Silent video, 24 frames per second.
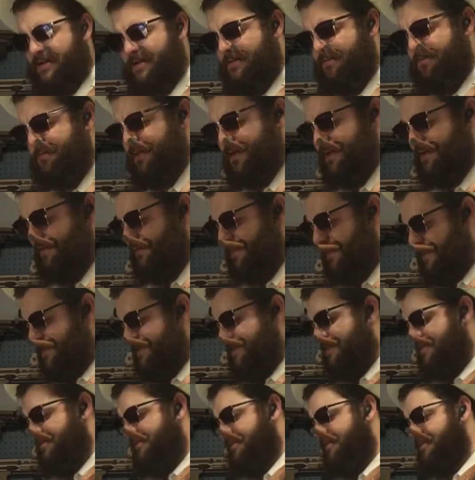buddy's head
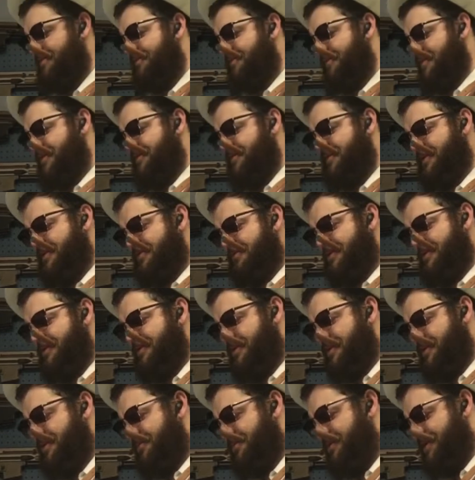that's sitting in front of you when you're
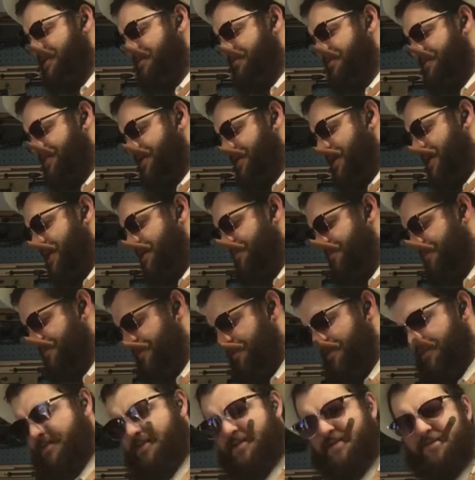on the way to a job. So
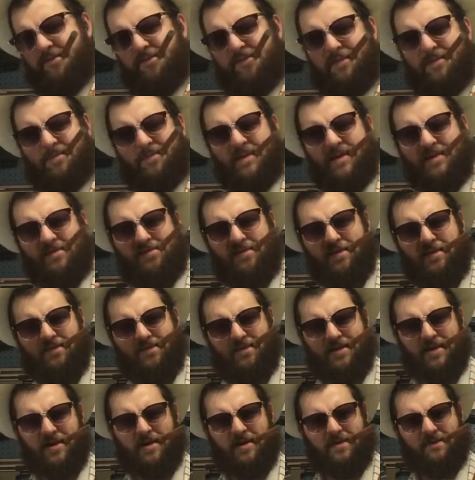flip that
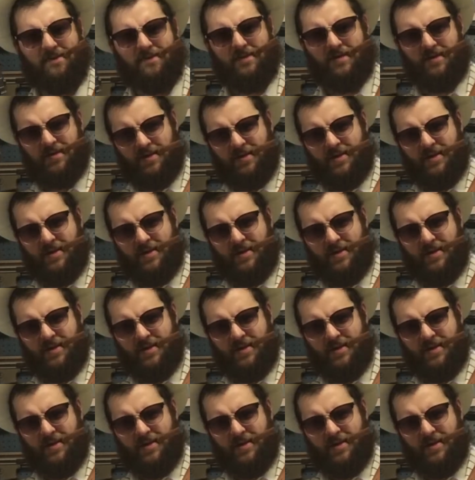safety on for